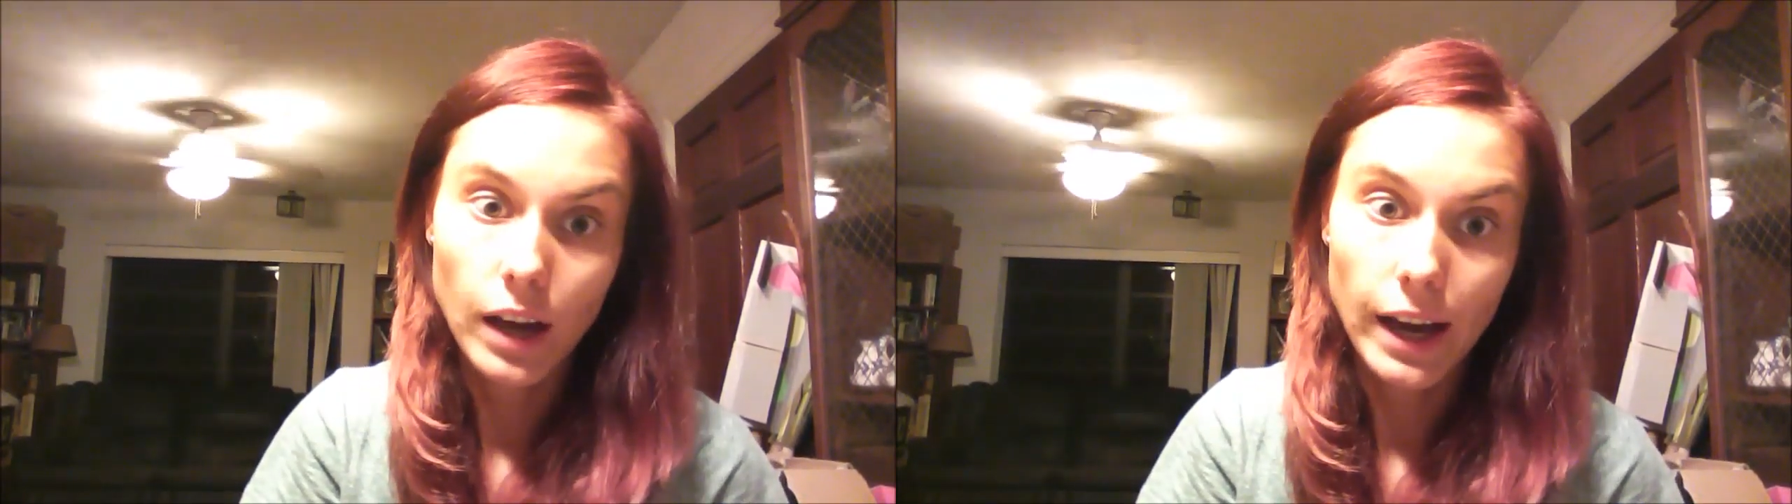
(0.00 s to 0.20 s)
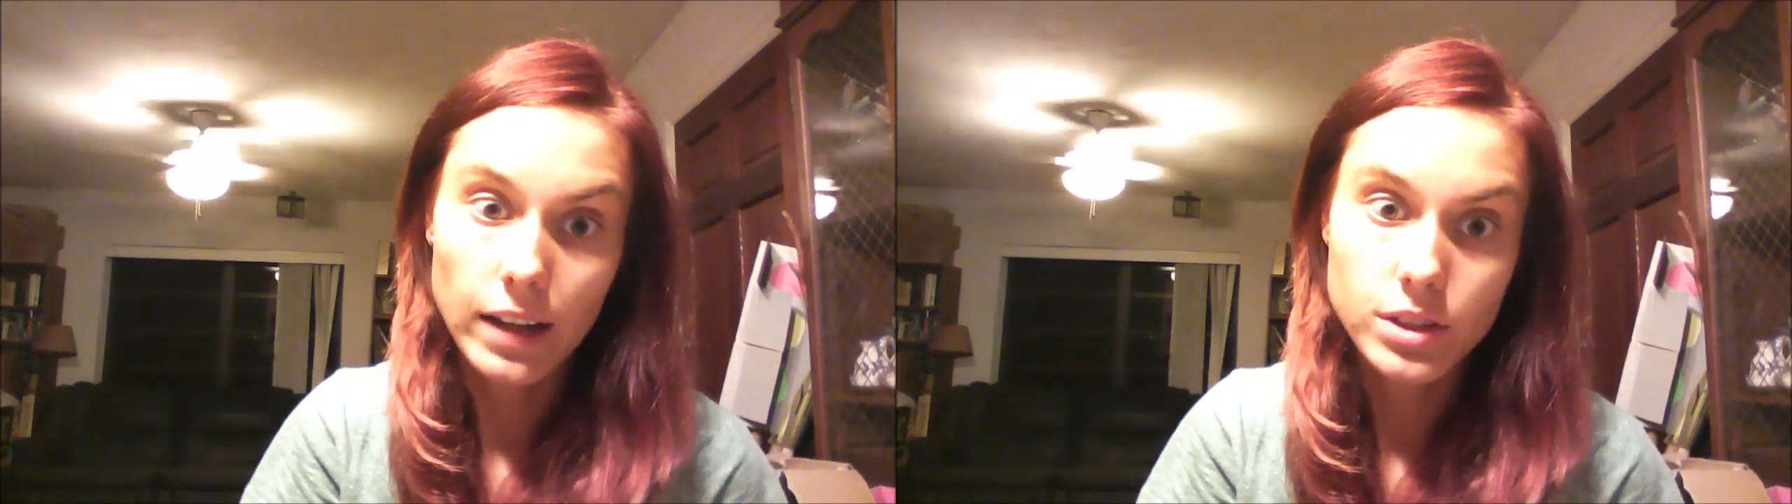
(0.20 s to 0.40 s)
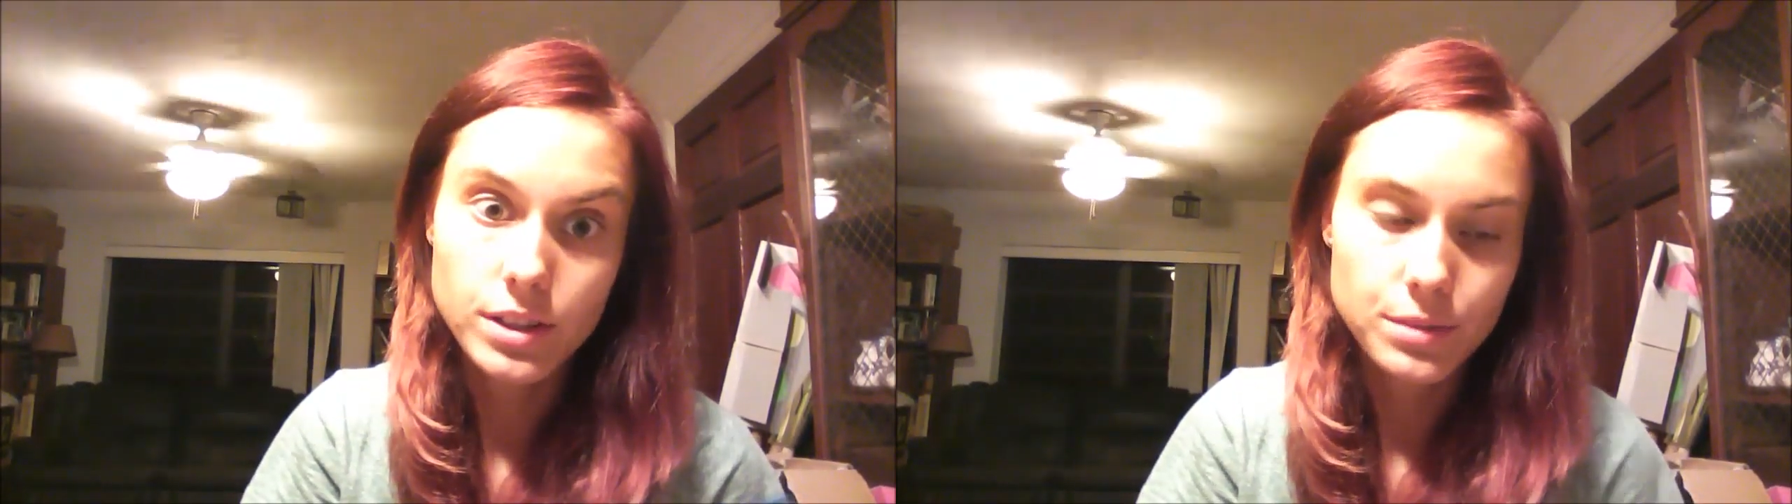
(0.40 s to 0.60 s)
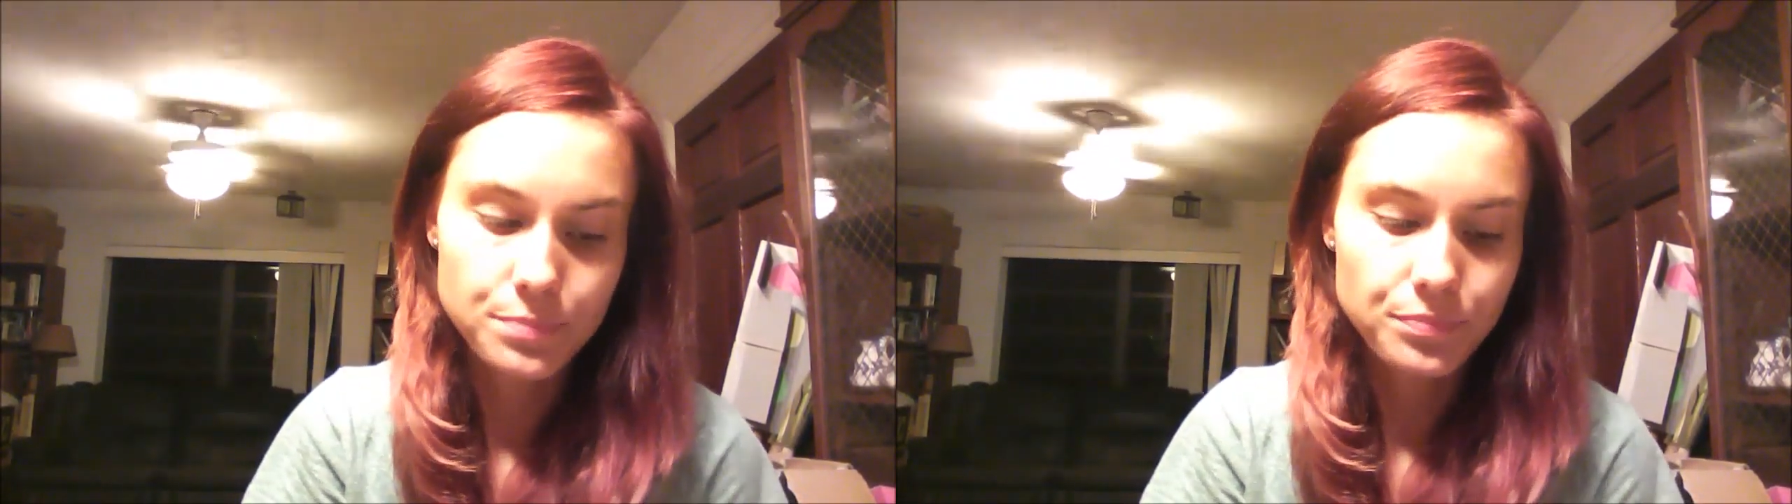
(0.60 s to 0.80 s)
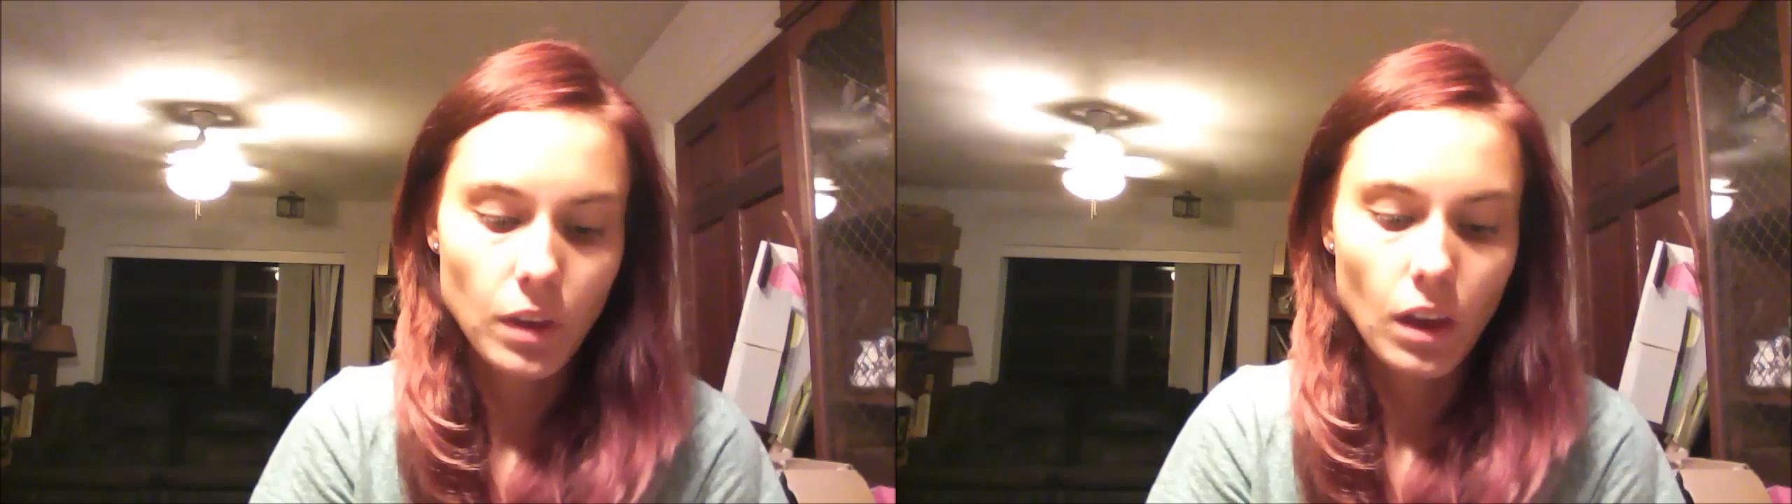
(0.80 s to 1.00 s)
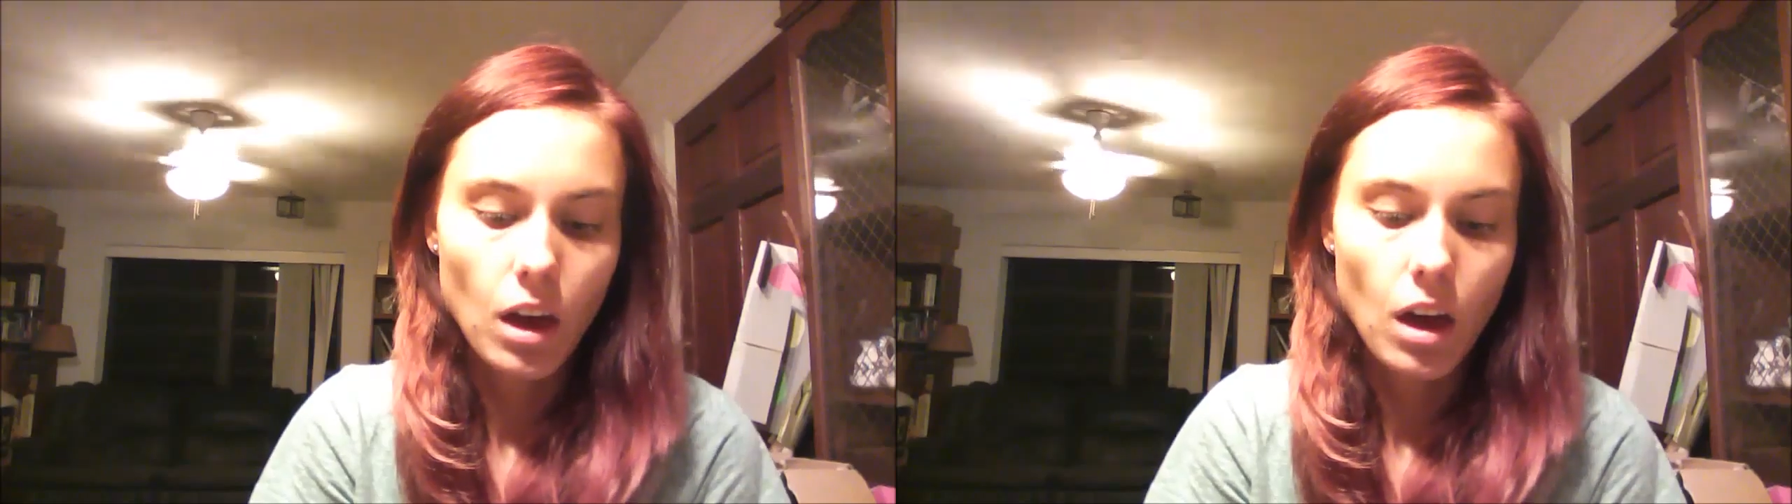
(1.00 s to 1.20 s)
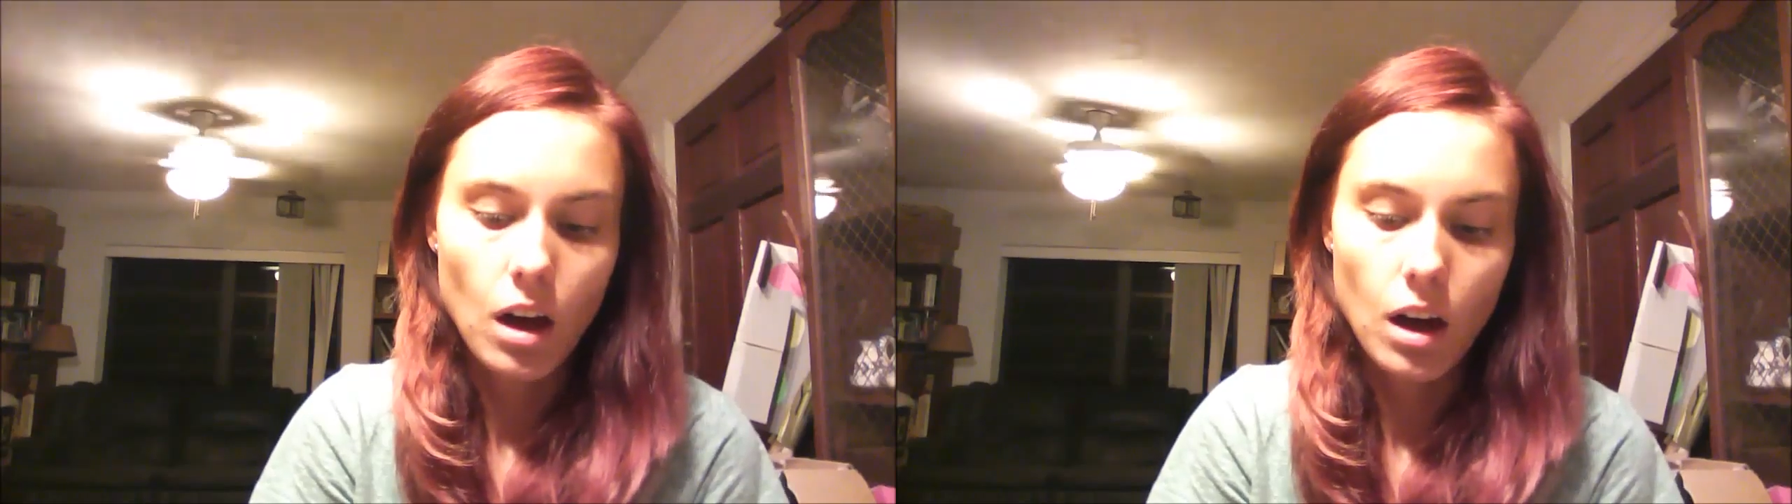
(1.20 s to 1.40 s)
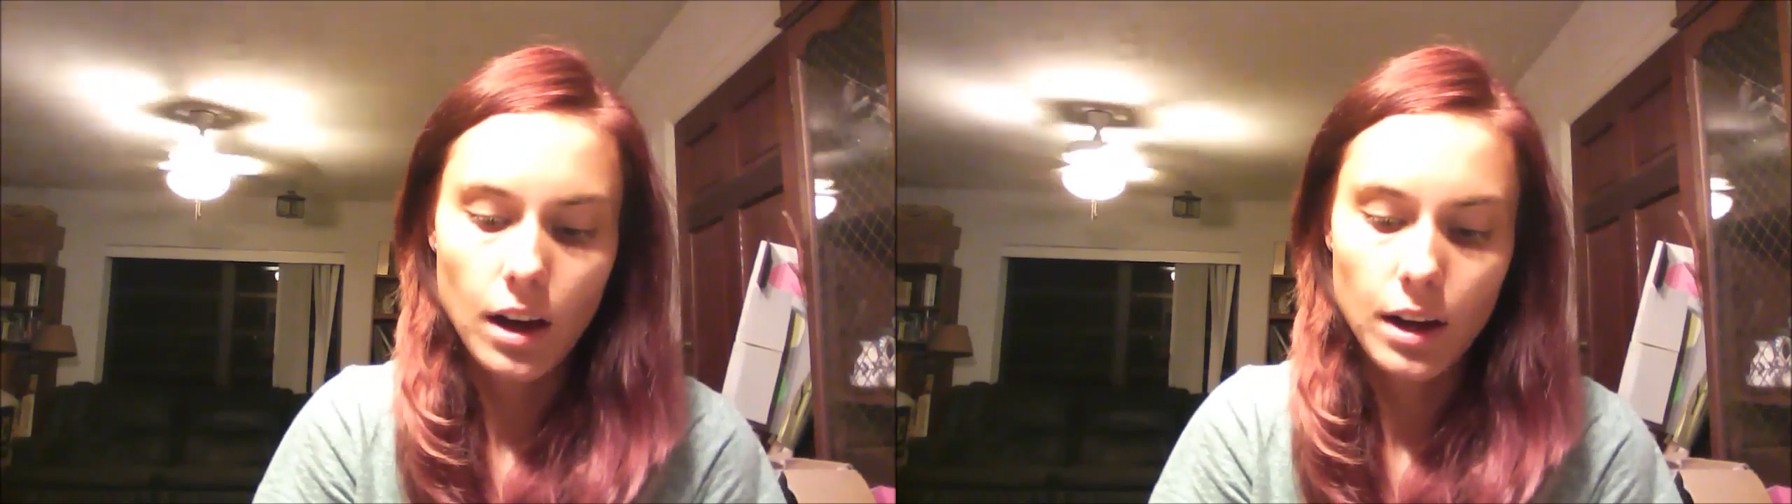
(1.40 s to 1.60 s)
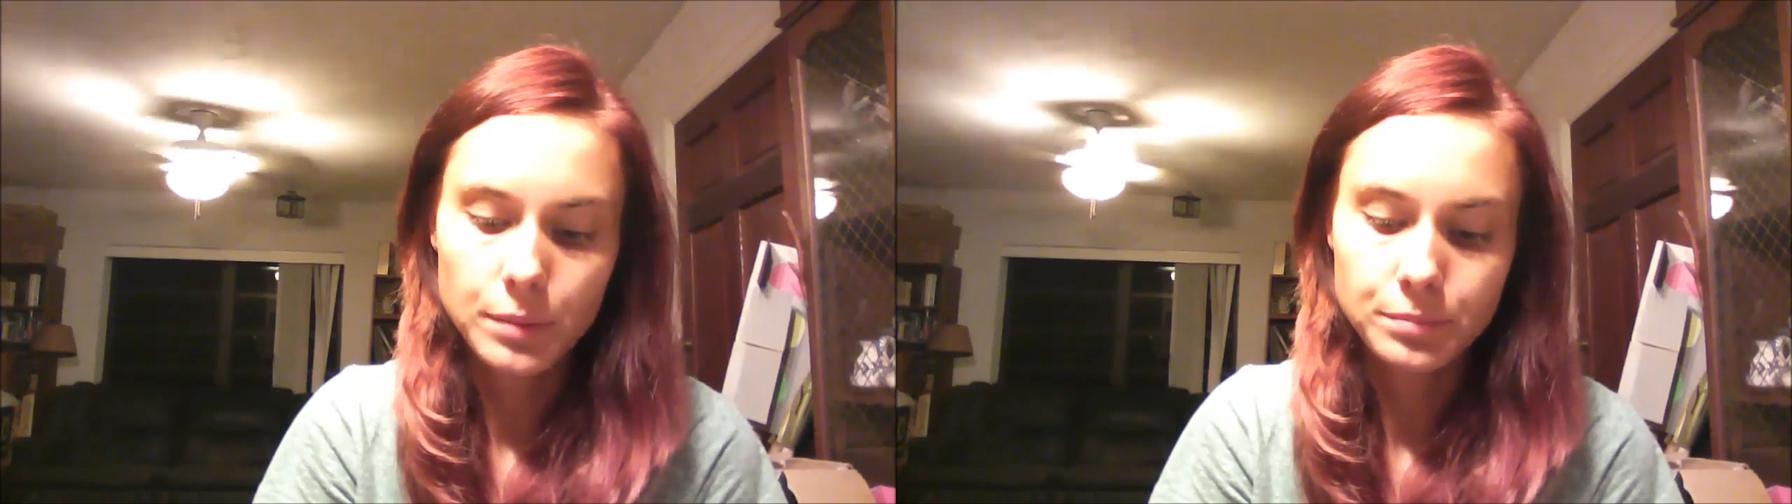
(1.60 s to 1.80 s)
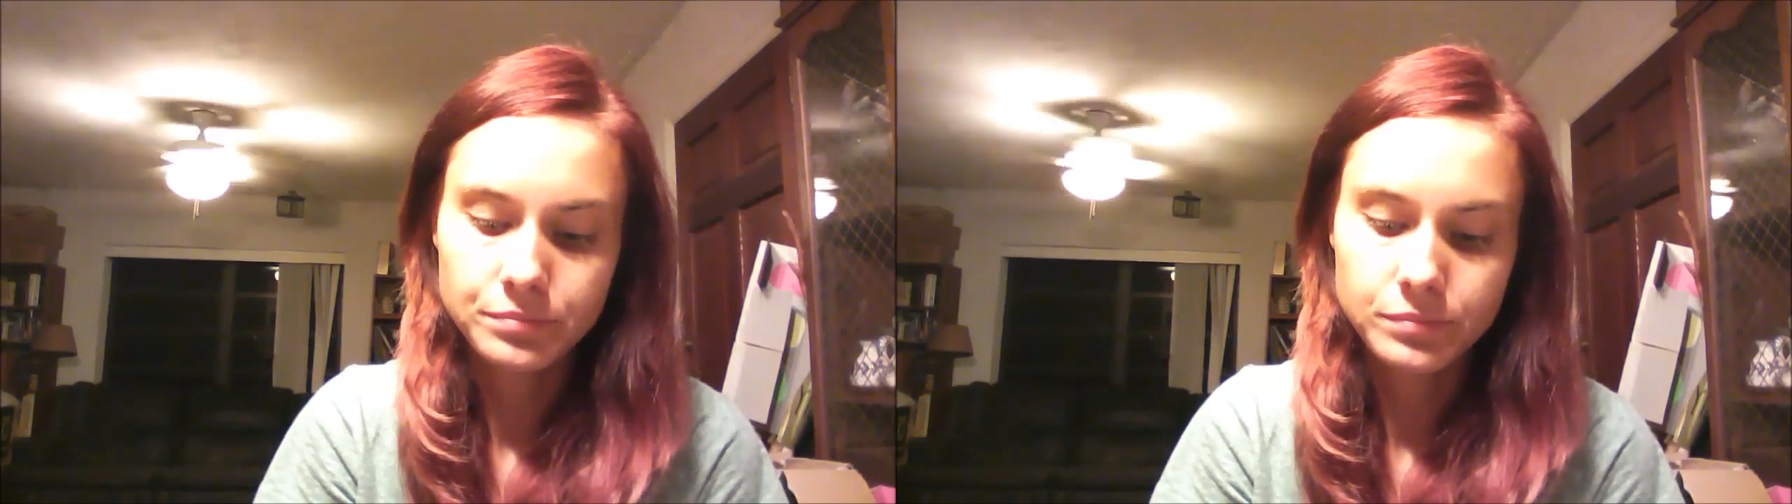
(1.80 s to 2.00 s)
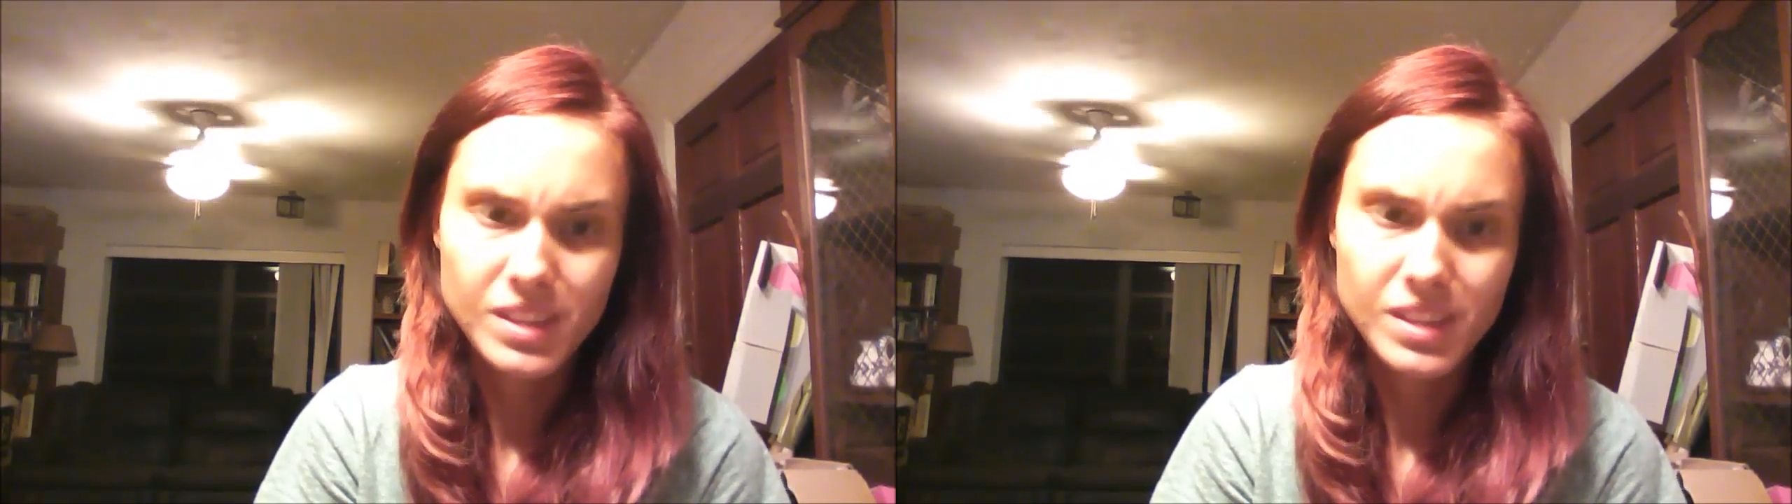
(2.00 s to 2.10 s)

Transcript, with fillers: Allergy season. Um,